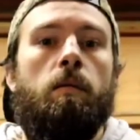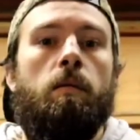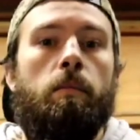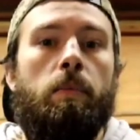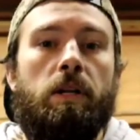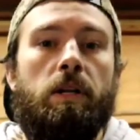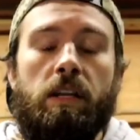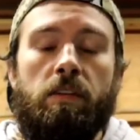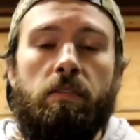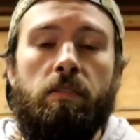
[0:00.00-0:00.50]

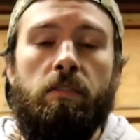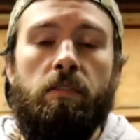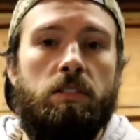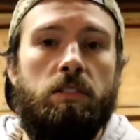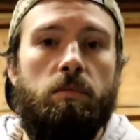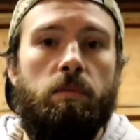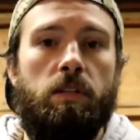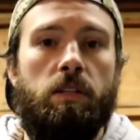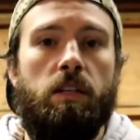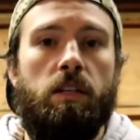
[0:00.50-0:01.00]
but even on
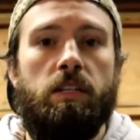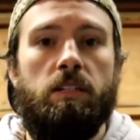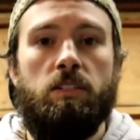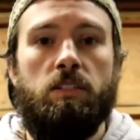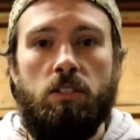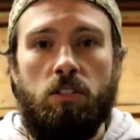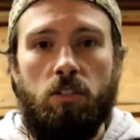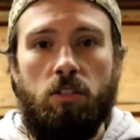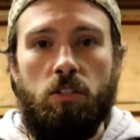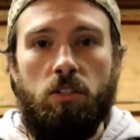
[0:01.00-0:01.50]
something like
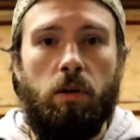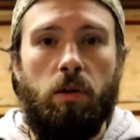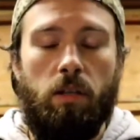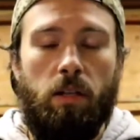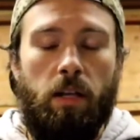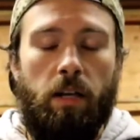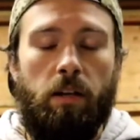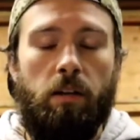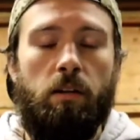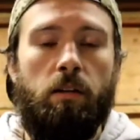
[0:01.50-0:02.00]
super
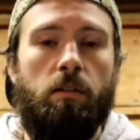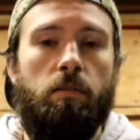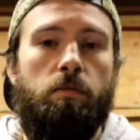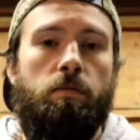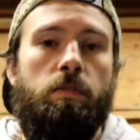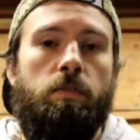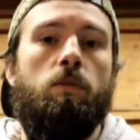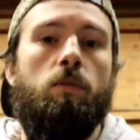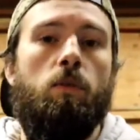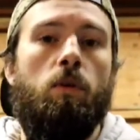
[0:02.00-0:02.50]
unleaded
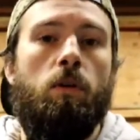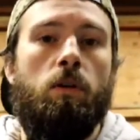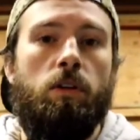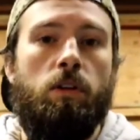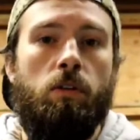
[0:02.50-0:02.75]
fuel,